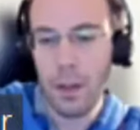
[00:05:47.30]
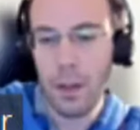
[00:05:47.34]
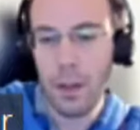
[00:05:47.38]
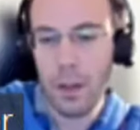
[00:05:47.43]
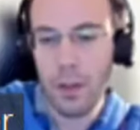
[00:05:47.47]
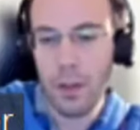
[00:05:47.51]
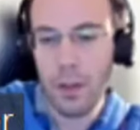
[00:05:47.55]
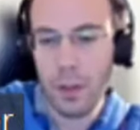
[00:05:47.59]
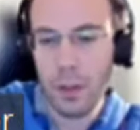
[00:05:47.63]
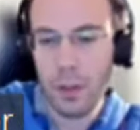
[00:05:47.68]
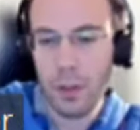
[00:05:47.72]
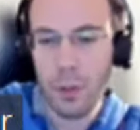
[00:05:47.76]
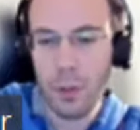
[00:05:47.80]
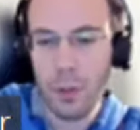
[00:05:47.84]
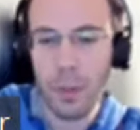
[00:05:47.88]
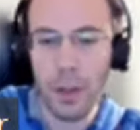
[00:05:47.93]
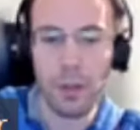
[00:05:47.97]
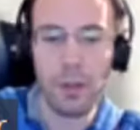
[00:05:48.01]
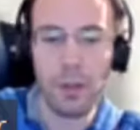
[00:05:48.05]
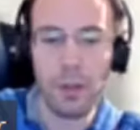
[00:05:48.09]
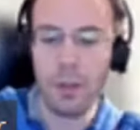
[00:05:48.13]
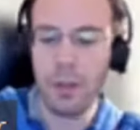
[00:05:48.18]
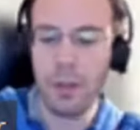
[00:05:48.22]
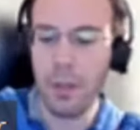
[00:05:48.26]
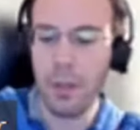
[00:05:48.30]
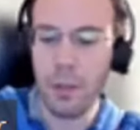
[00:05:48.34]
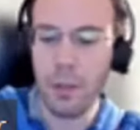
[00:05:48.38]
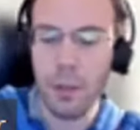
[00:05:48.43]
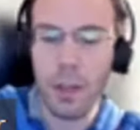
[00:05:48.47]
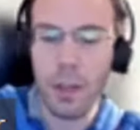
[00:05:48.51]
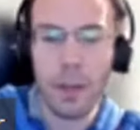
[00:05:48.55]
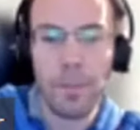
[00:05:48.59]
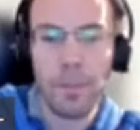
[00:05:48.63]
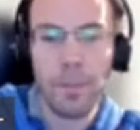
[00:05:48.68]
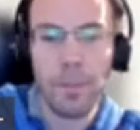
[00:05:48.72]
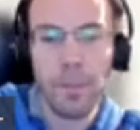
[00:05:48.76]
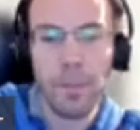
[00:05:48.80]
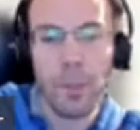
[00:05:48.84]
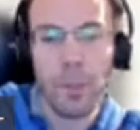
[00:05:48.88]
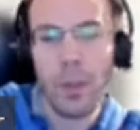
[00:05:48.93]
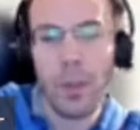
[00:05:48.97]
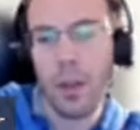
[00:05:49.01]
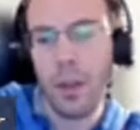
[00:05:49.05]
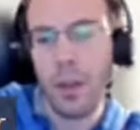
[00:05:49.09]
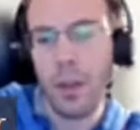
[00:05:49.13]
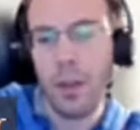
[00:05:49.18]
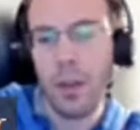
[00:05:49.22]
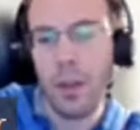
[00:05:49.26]
So let's go back to the stem game.
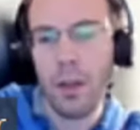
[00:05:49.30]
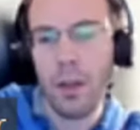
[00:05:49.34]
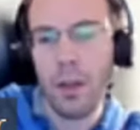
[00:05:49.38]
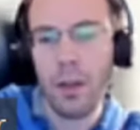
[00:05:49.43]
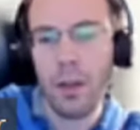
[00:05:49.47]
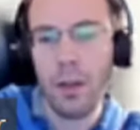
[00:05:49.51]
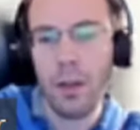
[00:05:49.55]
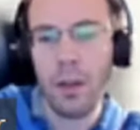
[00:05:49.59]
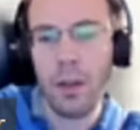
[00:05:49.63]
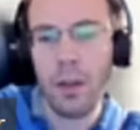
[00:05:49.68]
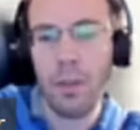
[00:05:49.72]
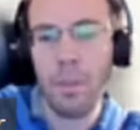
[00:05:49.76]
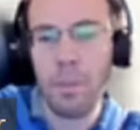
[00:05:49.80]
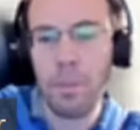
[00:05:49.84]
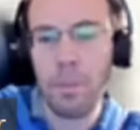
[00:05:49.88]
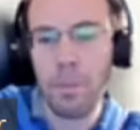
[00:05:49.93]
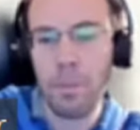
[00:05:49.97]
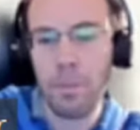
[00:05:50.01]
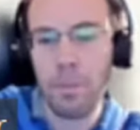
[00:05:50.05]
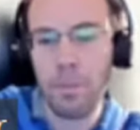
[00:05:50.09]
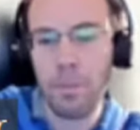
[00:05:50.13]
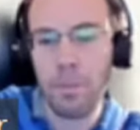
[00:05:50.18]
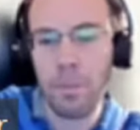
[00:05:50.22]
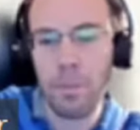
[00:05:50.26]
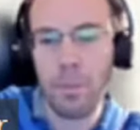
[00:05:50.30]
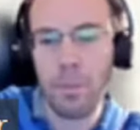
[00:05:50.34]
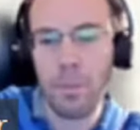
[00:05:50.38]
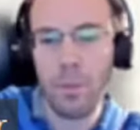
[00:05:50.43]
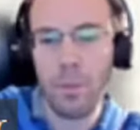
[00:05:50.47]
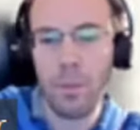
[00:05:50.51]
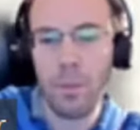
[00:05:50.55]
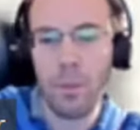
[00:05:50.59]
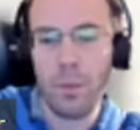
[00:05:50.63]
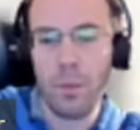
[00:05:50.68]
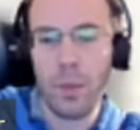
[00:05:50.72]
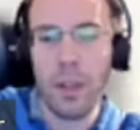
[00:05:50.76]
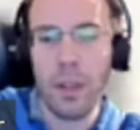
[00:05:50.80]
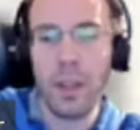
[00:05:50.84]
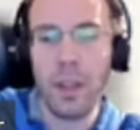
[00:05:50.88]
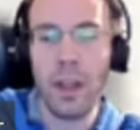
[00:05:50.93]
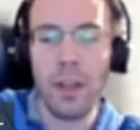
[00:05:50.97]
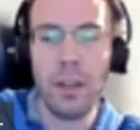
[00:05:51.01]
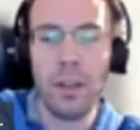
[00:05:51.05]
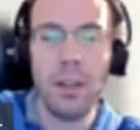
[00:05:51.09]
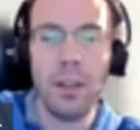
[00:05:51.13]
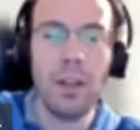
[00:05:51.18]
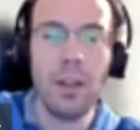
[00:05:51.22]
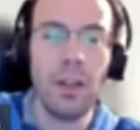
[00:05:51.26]

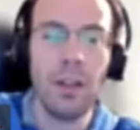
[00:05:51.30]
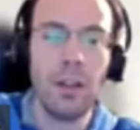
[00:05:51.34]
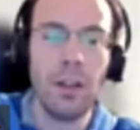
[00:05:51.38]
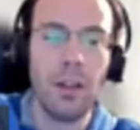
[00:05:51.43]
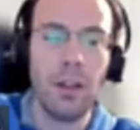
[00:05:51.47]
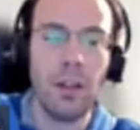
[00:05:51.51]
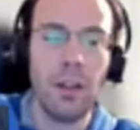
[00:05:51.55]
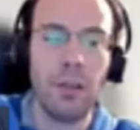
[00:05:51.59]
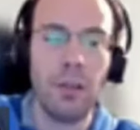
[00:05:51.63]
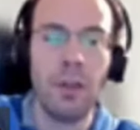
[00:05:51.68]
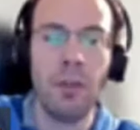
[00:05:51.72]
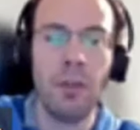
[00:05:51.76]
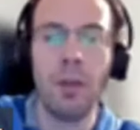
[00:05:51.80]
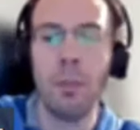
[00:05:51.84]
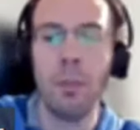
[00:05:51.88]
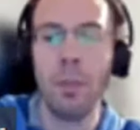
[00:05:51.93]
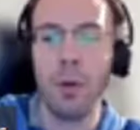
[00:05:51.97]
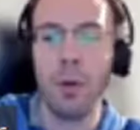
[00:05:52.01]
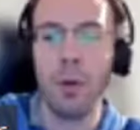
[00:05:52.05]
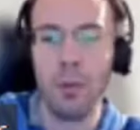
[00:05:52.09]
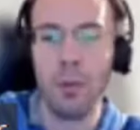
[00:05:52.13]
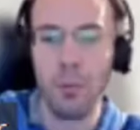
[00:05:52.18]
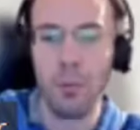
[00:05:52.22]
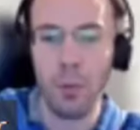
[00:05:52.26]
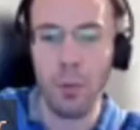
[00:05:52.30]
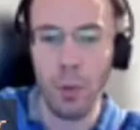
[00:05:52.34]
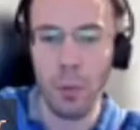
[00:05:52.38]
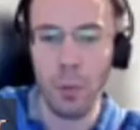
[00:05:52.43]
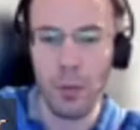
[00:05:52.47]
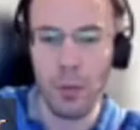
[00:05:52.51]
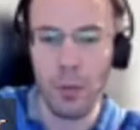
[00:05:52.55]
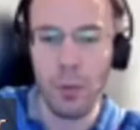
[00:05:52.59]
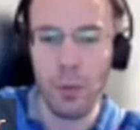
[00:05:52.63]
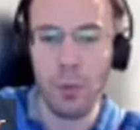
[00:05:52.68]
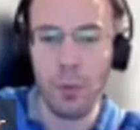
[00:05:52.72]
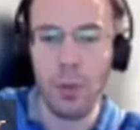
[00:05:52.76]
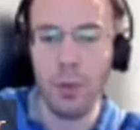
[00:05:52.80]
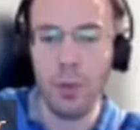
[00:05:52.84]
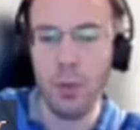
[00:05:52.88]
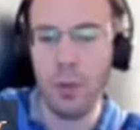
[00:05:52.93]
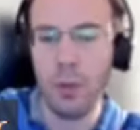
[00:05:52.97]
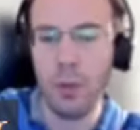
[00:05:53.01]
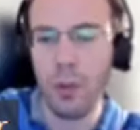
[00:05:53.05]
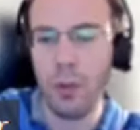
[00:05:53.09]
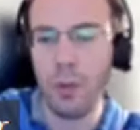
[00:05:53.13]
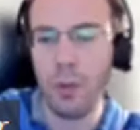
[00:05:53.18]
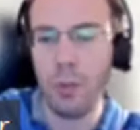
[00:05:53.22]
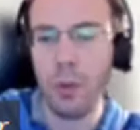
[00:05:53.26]
Yeah, here a very important moment. So we do
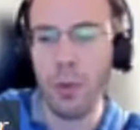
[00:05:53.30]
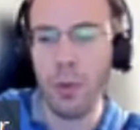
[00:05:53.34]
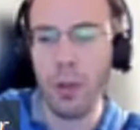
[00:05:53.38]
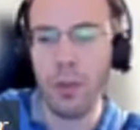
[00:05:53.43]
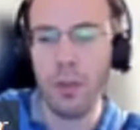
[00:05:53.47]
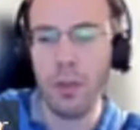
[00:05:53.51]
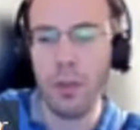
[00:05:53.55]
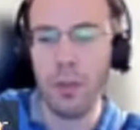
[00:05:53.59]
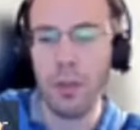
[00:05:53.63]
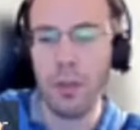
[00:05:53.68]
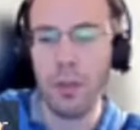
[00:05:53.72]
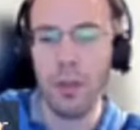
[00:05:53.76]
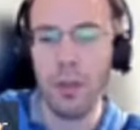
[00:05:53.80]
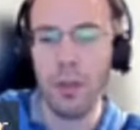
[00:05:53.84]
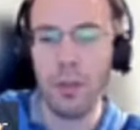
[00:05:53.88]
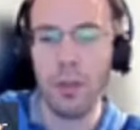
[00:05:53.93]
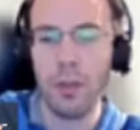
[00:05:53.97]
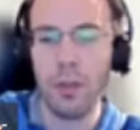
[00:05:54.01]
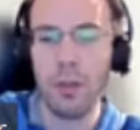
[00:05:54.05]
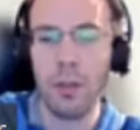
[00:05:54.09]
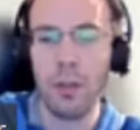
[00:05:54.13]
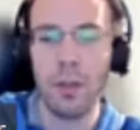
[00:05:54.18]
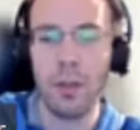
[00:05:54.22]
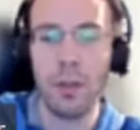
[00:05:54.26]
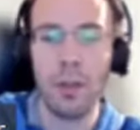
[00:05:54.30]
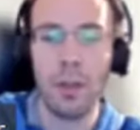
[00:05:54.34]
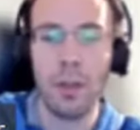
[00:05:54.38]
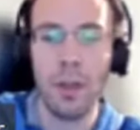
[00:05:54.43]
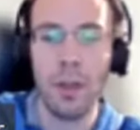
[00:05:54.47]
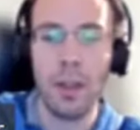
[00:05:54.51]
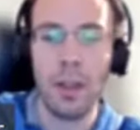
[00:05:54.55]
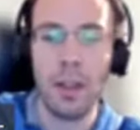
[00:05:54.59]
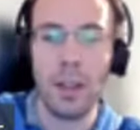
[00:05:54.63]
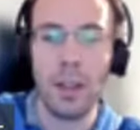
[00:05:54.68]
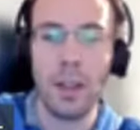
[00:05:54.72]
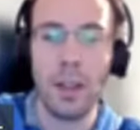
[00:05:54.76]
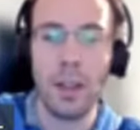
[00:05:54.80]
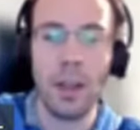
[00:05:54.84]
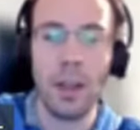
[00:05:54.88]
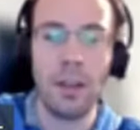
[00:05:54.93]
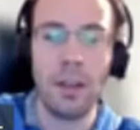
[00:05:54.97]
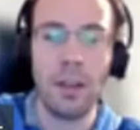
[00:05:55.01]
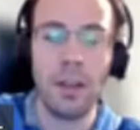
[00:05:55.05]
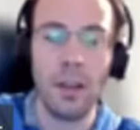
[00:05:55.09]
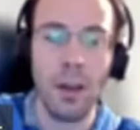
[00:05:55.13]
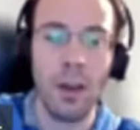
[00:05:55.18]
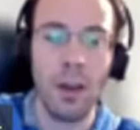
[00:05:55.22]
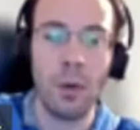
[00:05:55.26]
not want to
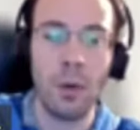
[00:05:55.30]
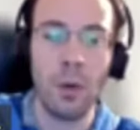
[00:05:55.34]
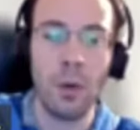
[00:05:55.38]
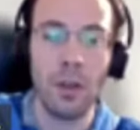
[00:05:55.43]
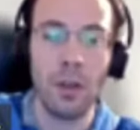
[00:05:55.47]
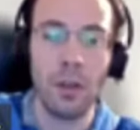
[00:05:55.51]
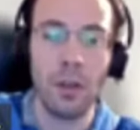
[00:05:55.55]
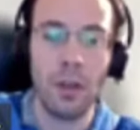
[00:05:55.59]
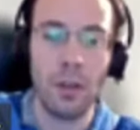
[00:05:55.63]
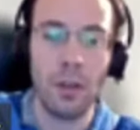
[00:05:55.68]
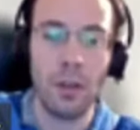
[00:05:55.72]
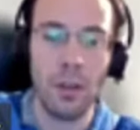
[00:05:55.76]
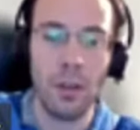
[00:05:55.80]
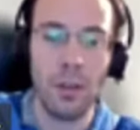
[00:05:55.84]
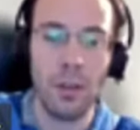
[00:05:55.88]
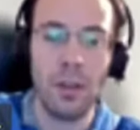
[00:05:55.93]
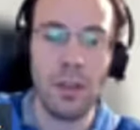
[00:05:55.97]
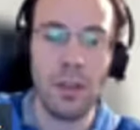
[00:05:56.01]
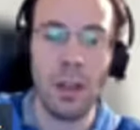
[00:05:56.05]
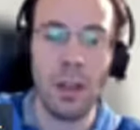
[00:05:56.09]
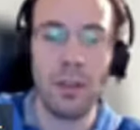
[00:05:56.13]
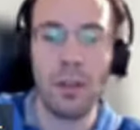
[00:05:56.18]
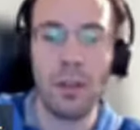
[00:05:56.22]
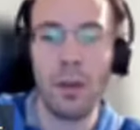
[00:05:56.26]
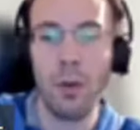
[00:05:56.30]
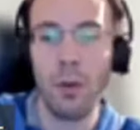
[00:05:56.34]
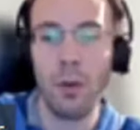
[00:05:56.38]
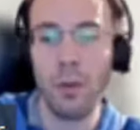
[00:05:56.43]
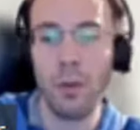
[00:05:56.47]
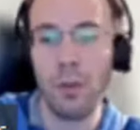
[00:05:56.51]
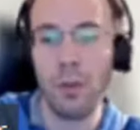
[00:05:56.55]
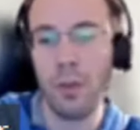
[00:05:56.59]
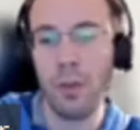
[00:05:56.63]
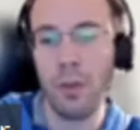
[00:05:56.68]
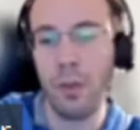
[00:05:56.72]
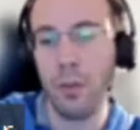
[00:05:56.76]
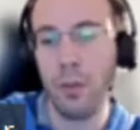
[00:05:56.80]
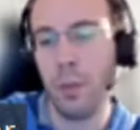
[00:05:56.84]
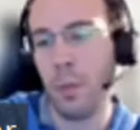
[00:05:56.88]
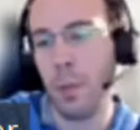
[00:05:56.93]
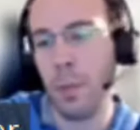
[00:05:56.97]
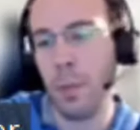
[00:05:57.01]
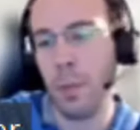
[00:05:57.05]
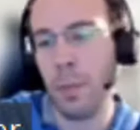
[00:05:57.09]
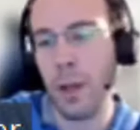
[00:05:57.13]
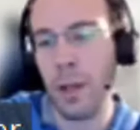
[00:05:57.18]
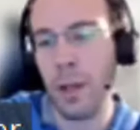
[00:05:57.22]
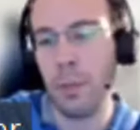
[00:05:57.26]
get our side closed. So if we
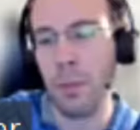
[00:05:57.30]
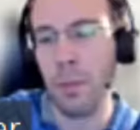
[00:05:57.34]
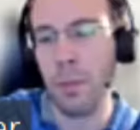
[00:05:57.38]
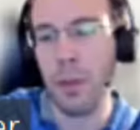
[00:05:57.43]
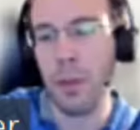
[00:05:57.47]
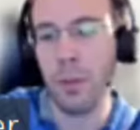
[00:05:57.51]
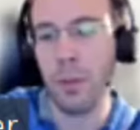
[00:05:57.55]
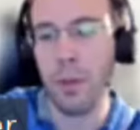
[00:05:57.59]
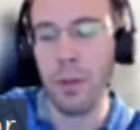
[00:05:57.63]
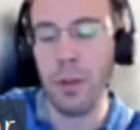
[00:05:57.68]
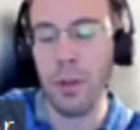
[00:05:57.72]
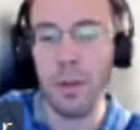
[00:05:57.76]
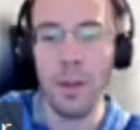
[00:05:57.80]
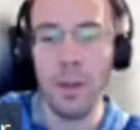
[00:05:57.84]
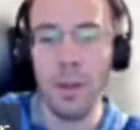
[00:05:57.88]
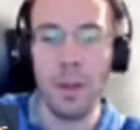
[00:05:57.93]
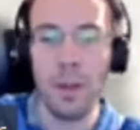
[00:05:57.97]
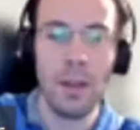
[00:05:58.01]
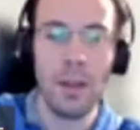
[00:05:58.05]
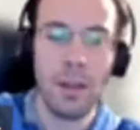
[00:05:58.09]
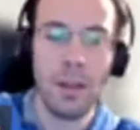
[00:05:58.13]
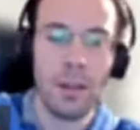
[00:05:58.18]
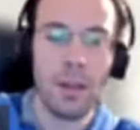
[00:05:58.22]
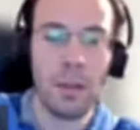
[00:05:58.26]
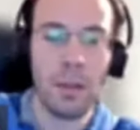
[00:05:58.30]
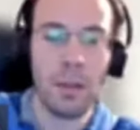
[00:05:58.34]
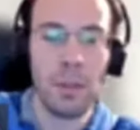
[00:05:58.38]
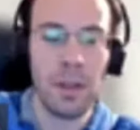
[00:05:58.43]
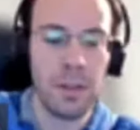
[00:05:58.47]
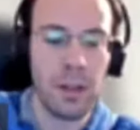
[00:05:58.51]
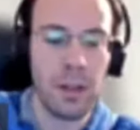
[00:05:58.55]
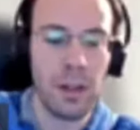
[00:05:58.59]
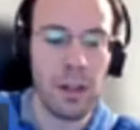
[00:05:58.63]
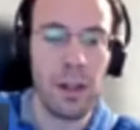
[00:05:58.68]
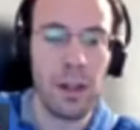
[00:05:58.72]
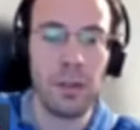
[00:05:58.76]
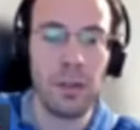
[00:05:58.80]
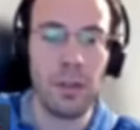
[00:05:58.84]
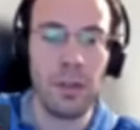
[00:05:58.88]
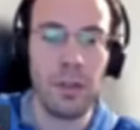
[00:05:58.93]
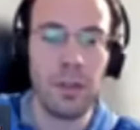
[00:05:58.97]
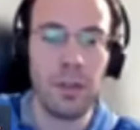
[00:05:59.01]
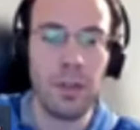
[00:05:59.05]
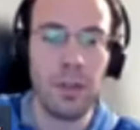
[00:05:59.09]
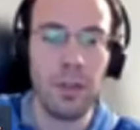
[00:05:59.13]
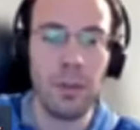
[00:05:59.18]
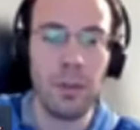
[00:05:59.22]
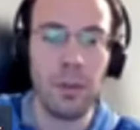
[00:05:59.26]
were playing b4, then basically after
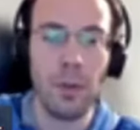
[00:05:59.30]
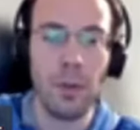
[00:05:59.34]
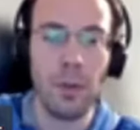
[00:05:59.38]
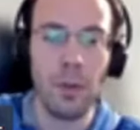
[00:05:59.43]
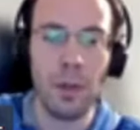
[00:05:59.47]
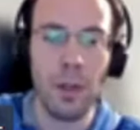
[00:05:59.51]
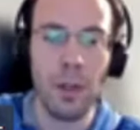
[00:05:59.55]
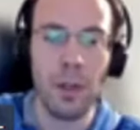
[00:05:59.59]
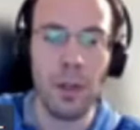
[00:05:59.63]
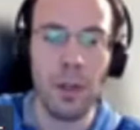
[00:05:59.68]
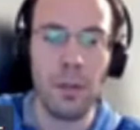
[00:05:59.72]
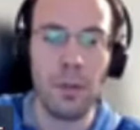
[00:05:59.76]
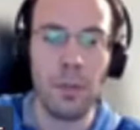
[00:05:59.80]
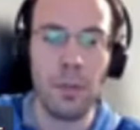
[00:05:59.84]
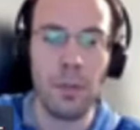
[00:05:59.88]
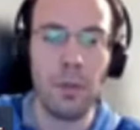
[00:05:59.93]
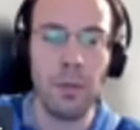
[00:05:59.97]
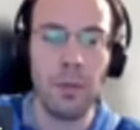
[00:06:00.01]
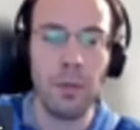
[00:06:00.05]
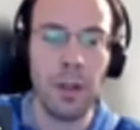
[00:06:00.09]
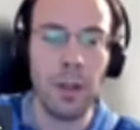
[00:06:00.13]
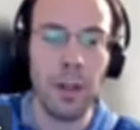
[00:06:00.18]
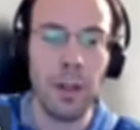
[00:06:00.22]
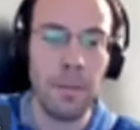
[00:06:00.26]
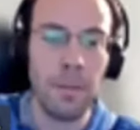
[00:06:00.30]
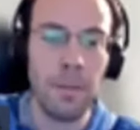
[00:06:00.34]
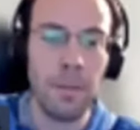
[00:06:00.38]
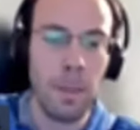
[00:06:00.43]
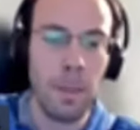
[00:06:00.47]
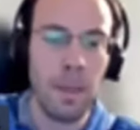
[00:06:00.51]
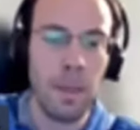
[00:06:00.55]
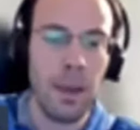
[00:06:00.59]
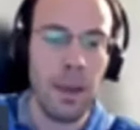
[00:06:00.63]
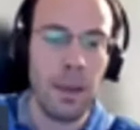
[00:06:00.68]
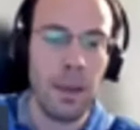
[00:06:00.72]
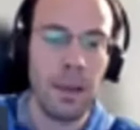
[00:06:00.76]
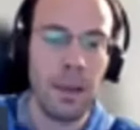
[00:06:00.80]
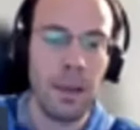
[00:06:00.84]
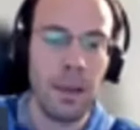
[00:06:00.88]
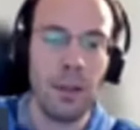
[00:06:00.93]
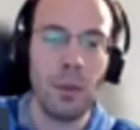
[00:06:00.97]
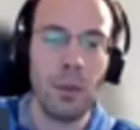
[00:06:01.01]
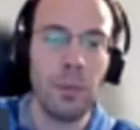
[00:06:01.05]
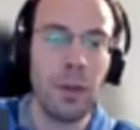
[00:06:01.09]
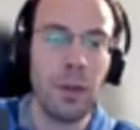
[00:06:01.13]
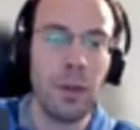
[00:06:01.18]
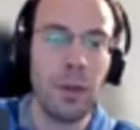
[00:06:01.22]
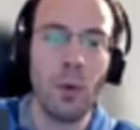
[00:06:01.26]
c4 and b3, there
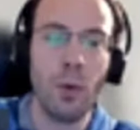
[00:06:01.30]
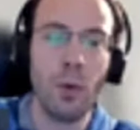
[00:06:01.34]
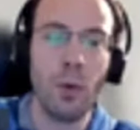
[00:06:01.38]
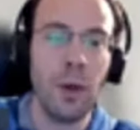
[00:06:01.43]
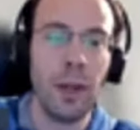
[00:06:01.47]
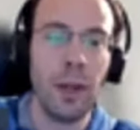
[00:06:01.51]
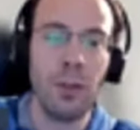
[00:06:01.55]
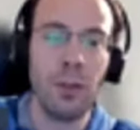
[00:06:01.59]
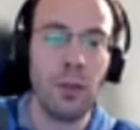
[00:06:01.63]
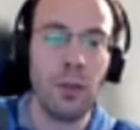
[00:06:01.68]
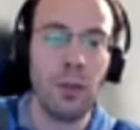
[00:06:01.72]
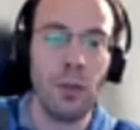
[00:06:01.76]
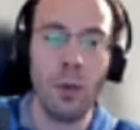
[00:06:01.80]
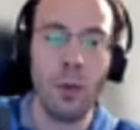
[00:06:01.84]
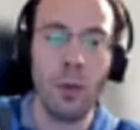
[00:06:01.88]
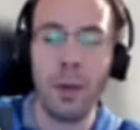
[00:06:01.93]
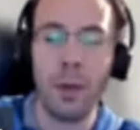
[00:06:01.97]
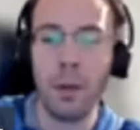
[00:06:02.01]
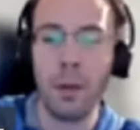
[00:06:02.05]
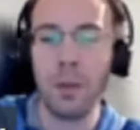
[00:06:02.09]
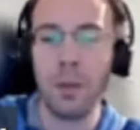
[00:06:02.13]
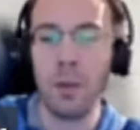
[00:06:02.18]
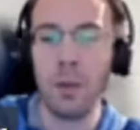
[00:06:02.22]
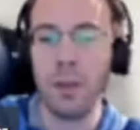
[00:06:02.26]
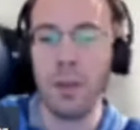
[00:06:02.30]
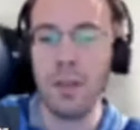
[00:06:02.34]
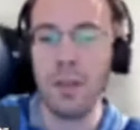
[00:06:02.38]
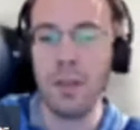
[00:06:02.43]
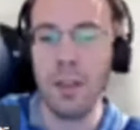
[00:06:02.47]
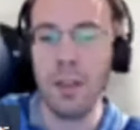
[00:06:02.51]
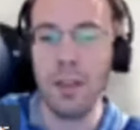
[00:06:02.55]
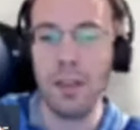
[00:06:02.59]
would be no way to open up the queen side